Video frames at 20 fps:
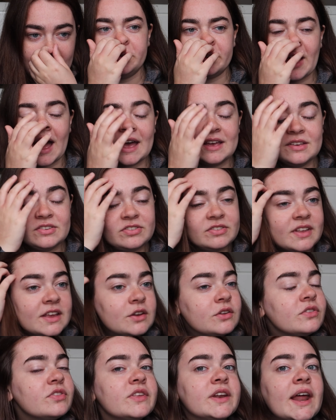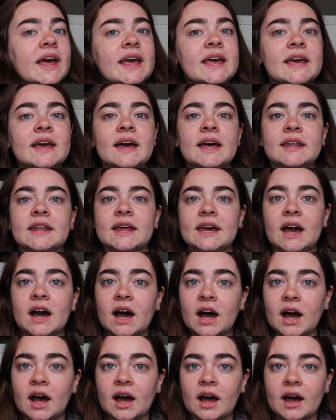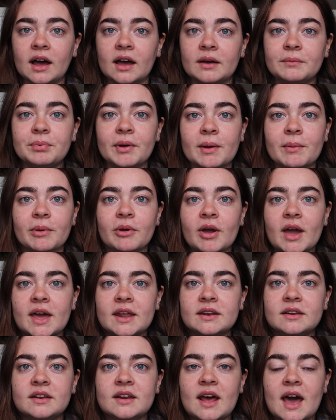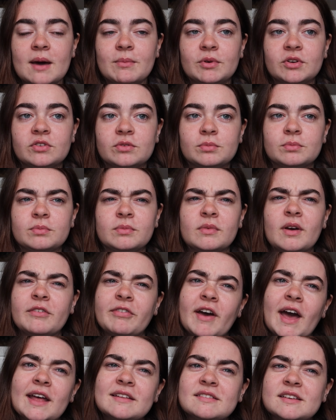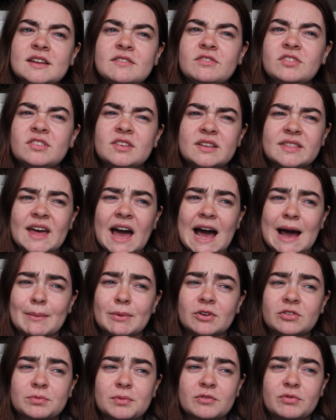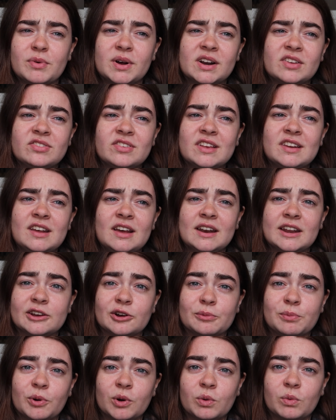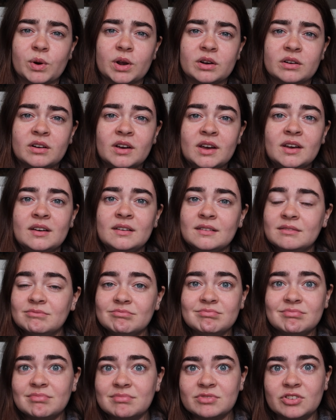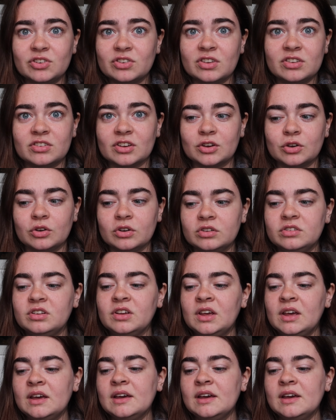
So I stayed the night in like a private inn in Hammersmith. In fact, I didn't even stay in the Hammersmith one. I stayed at an airport one just because I could.